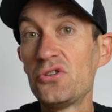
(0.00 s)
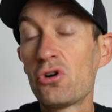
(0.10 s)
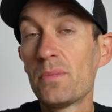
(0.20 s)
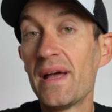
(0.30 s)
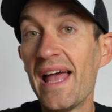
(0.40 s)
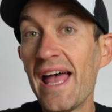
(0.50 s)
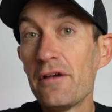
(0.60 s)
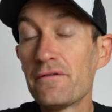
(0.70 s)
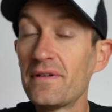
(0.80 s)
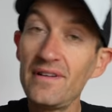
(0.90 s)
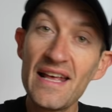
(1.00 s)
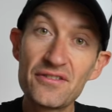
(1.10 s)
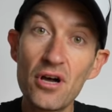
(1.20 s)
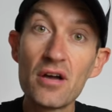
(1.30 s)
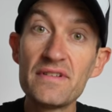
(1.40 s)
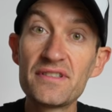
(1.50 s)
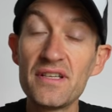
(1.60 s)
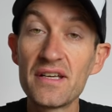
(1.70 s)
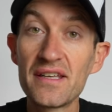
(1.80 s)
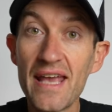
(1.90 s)
Dogma F. Let's dive
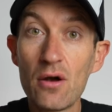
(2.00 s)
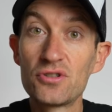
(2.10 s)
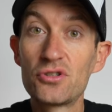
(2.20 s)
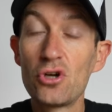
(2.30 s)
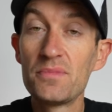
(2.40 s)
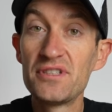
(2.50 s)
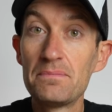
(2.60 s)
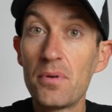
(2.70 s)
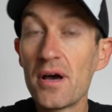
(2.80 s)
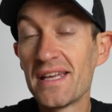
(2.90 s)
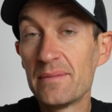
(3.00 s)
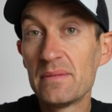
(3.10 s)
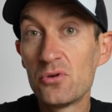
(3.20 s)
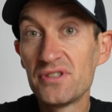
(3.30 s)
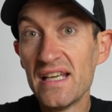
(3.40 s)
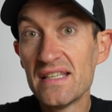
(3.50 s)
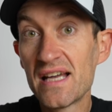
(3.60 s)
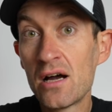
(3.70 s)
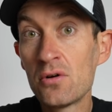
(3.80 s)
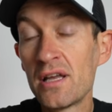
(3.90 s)
into Geraint Thomas's bike in a bit more
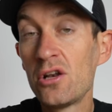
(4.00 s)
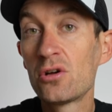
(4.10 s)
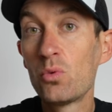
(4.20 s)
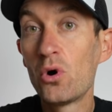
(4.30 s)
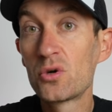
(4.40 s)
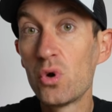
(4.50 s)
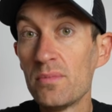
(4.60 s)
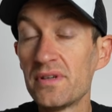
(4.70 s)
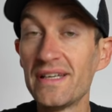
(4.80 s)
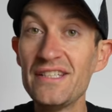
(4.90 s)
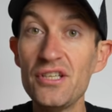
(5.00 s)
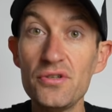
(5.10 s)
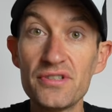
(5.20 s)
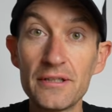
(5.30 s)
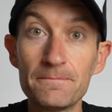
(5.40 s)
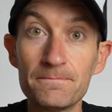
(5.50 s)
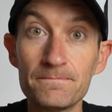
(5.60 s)
detail and look at what equipment he's using.